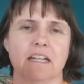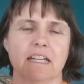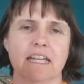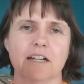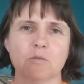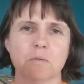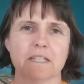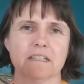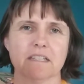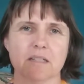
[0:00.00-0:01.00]

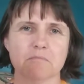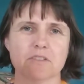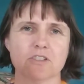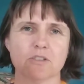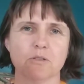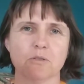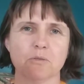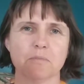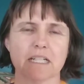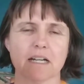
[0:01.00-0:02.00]
helping them
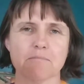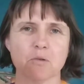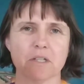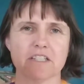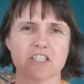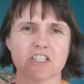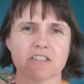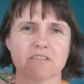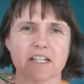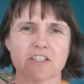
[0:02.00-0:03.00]
to become more
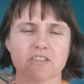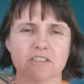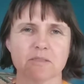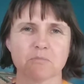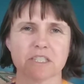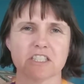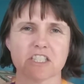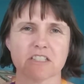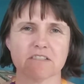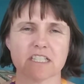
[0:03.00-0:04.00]
intergenerational and bring the
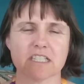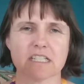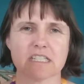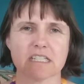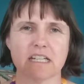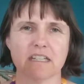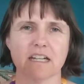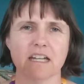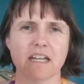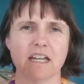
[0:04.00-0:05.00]
generations
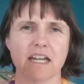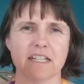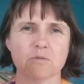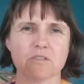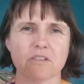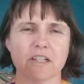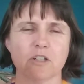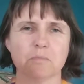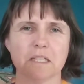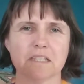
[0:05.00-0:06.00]
together, and also
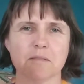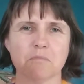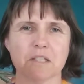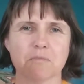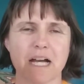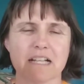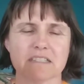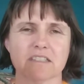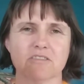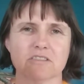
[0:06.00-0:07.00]
helping them with
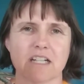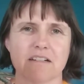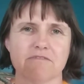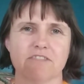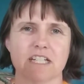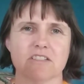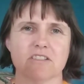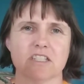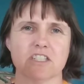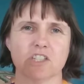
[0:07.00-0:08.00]
passing on faith
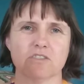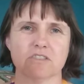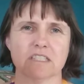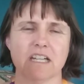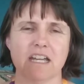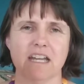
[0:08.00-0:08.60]
to their children.